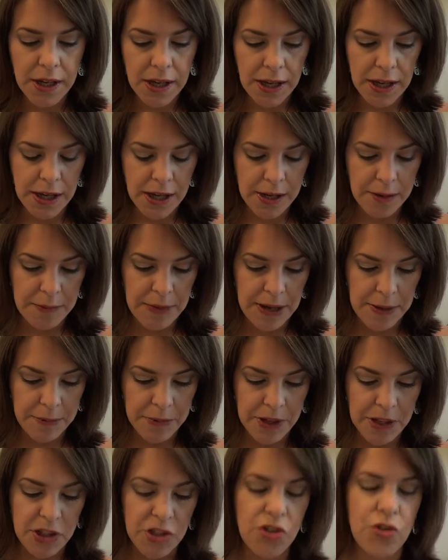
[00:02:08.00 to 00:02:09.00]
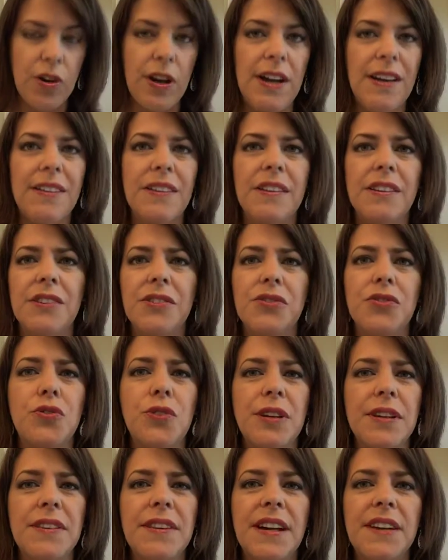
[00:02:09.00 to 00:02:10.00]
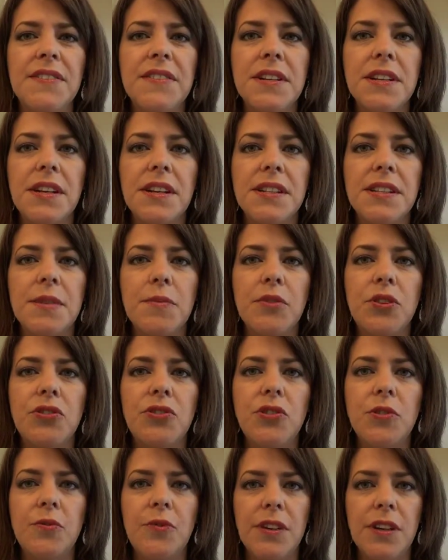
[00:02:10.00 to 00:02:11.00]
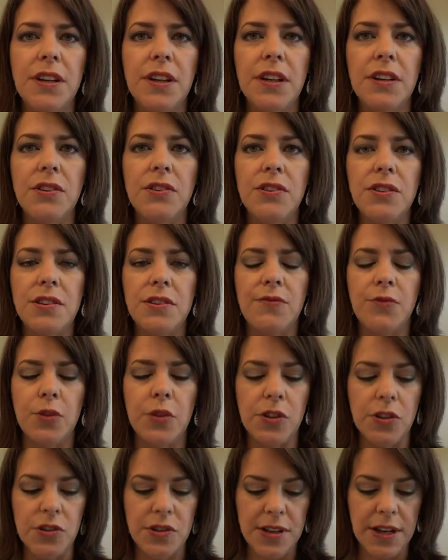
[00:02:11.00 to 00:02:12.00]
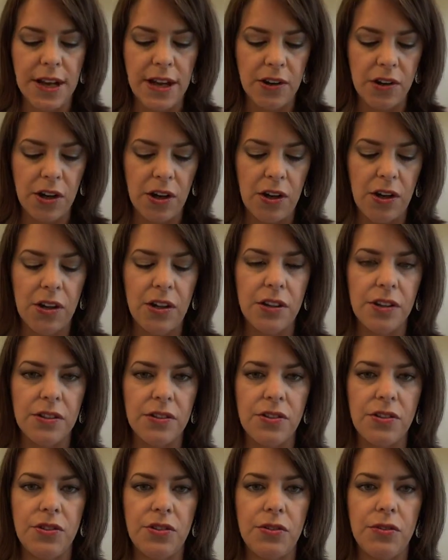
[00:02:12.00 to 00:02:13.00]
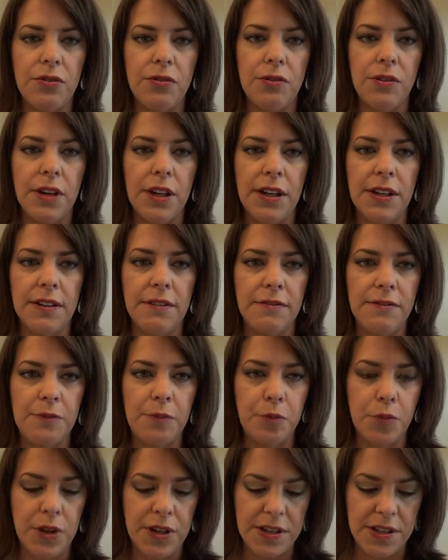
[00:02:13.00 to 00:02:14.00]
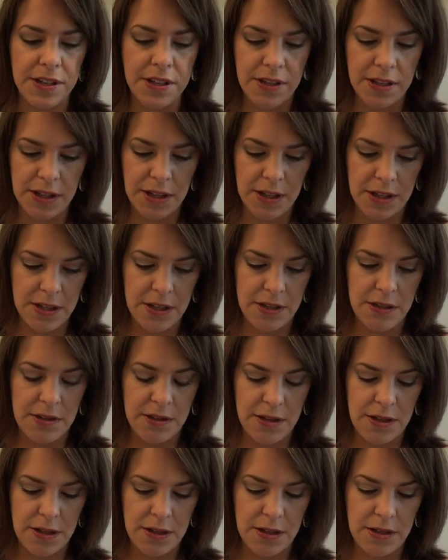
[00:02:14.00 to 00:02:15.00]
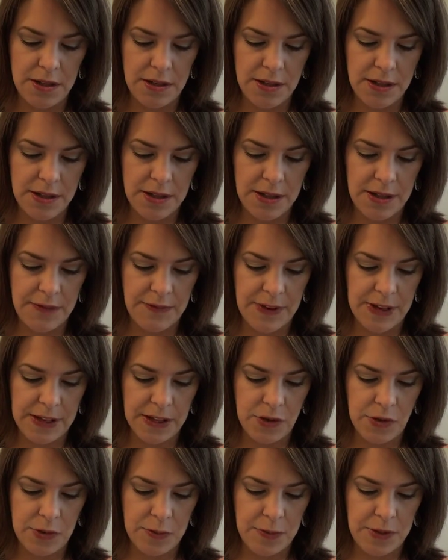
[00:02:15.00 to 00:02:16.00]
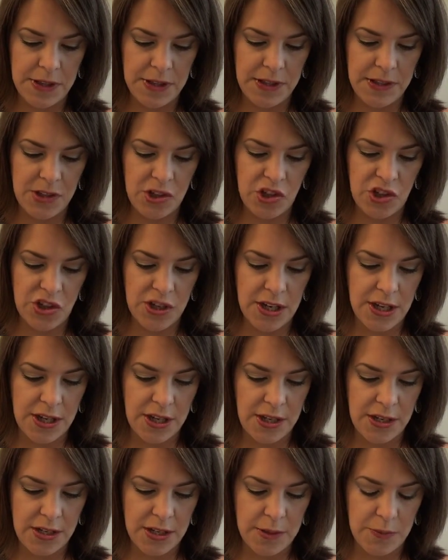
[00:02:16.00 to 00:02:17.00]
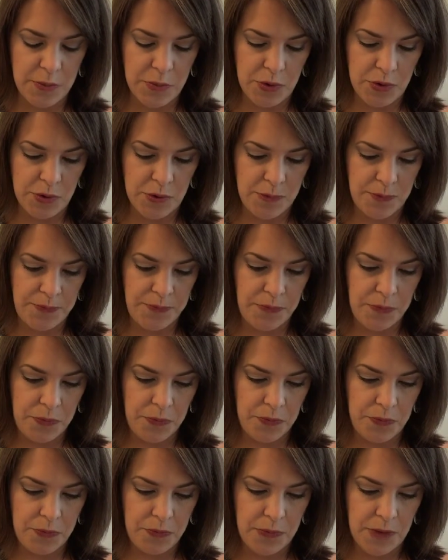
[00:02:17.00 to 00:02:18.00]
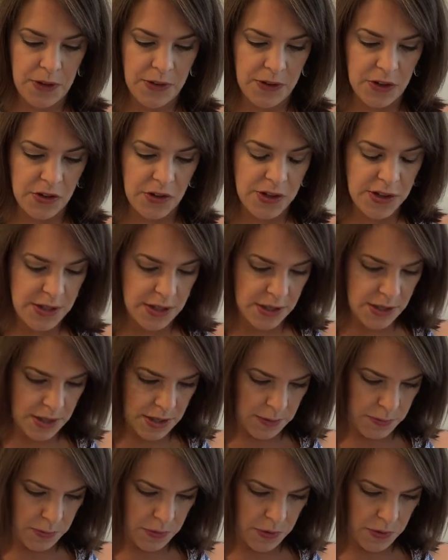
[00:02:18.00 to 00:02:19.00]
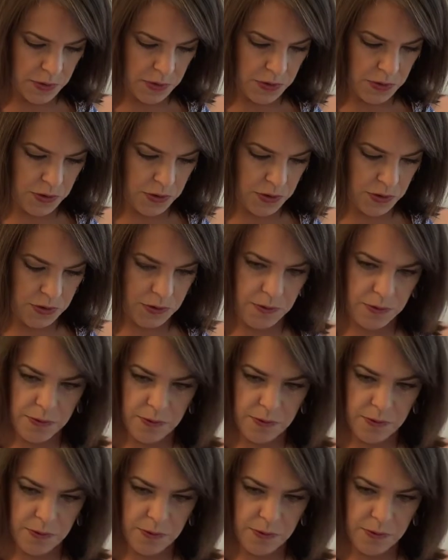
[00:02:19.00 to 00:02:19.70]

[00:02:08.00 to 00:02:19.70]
I'm gonna try the trick that I've seen on some YouTube videos for using alcohol to kind of press it again and see if I can do it. But this is shade number, they're just in numbers.